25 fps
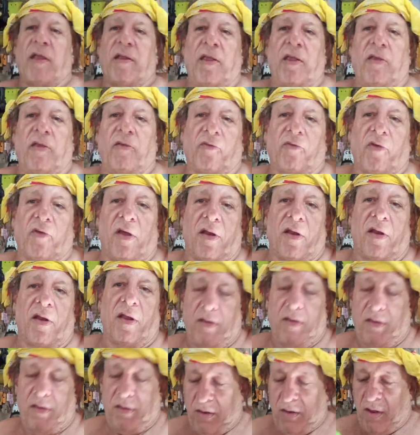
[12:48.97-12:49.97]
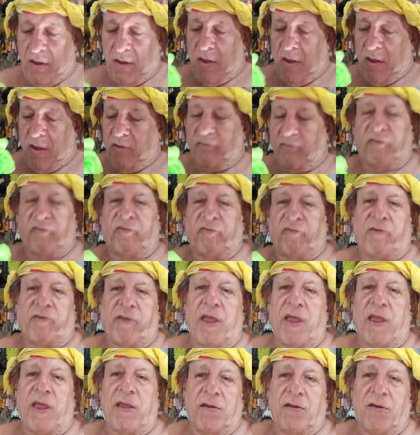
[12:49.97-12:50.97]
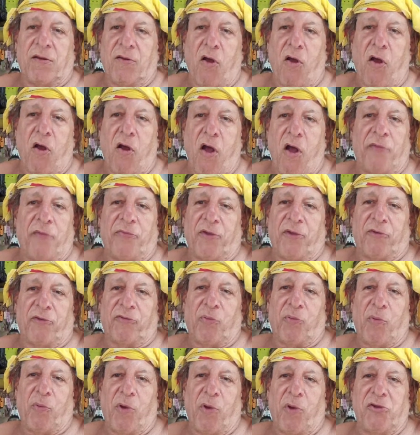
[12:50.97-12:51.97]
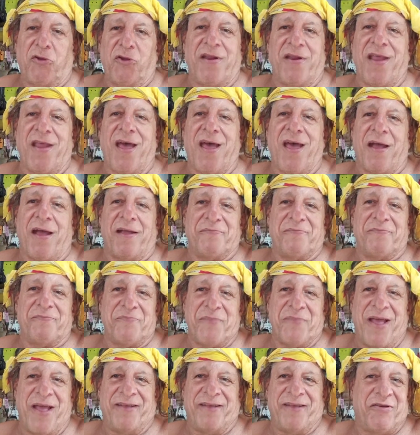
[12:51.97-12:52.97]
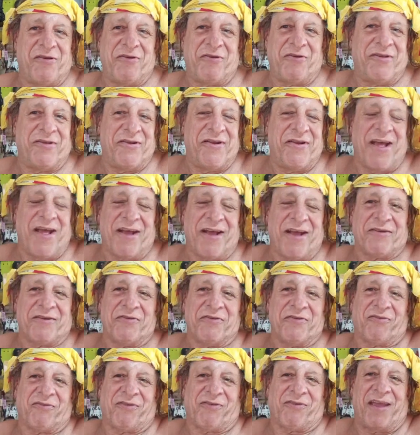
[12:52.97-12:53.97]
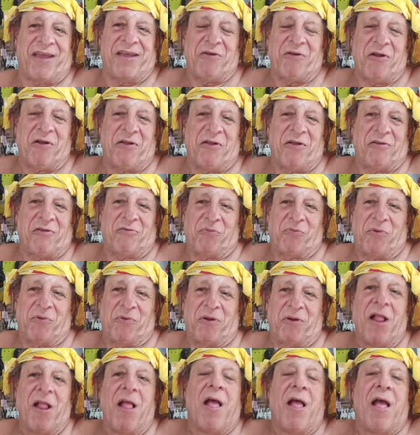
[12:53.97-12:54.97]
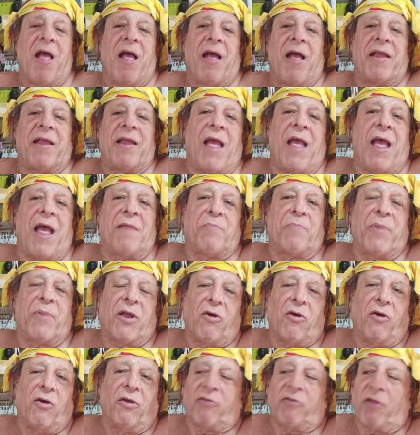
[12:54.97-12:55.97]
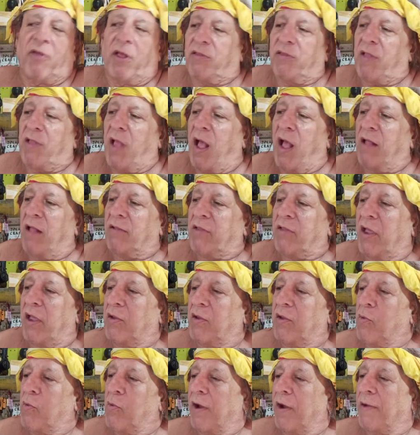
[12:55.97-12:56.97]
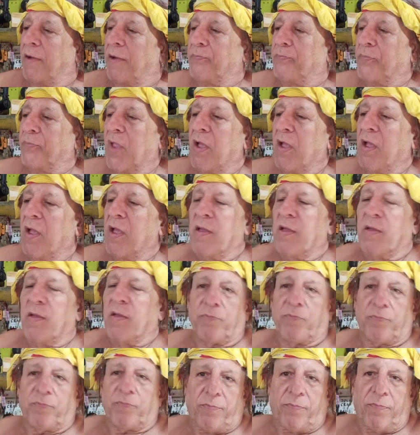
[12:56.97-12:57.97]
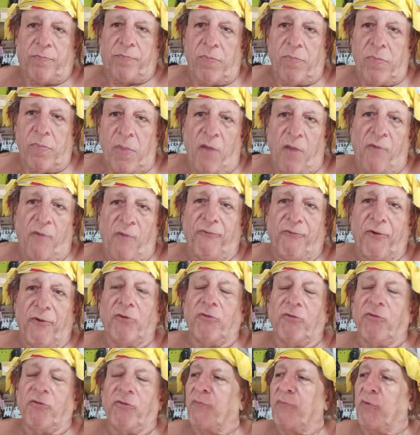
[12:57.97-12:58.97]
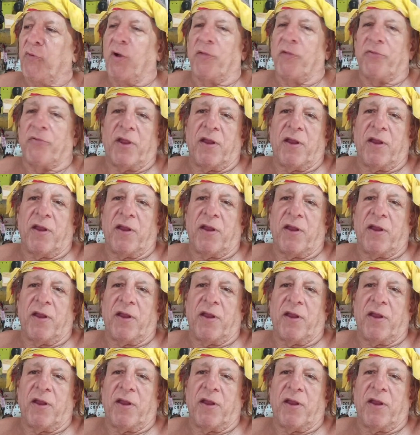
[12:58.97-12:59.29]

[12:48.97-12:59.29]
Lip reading: he's going to skate on this one. You're not. You're not going to skate on this one. And because I'll tell you why. First of all, the